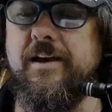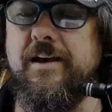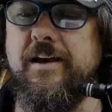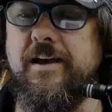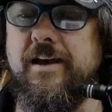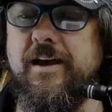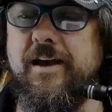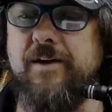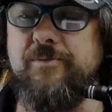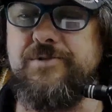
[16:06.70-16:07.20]

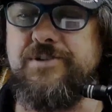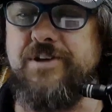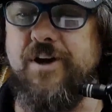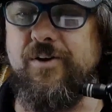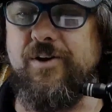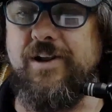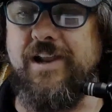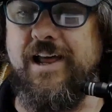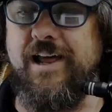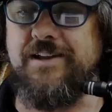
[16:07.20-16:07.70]
I'm so
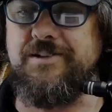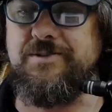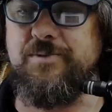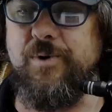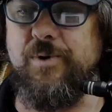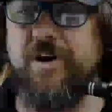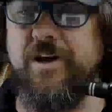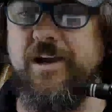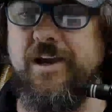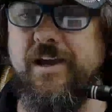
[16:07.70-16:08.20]
glad it's
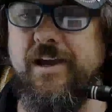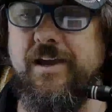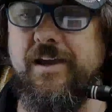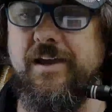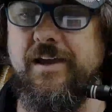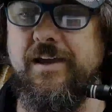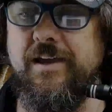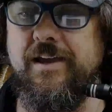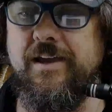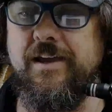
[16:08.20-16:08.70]
working.
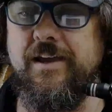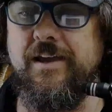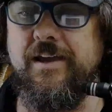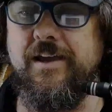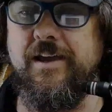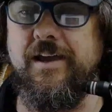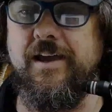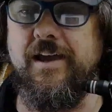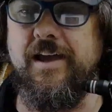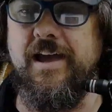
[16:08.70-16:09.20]

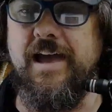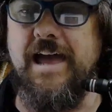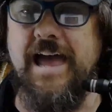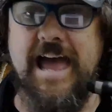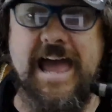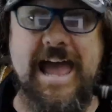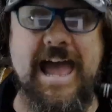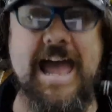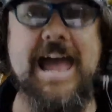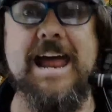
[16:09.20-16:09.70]

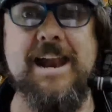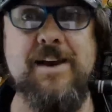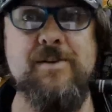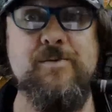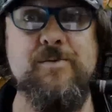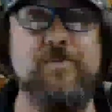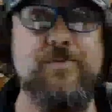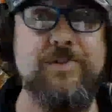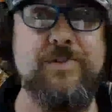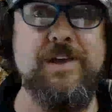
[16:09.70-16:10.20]
And
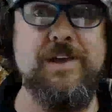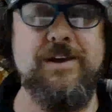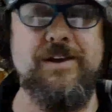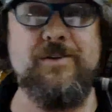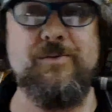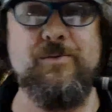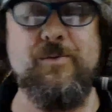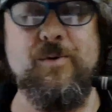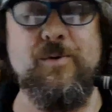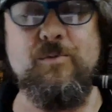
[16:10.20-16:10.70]
the
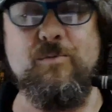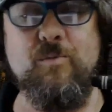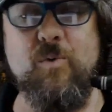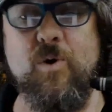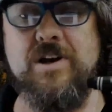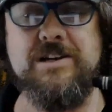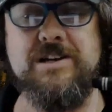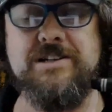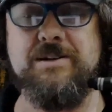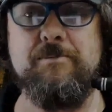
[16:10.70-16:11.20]

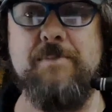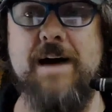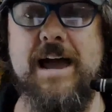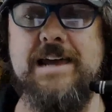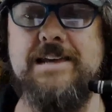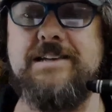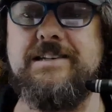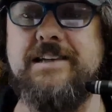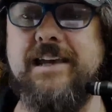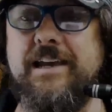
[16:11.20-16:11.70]
what is
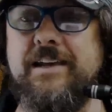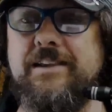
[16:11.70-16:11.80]
amazing,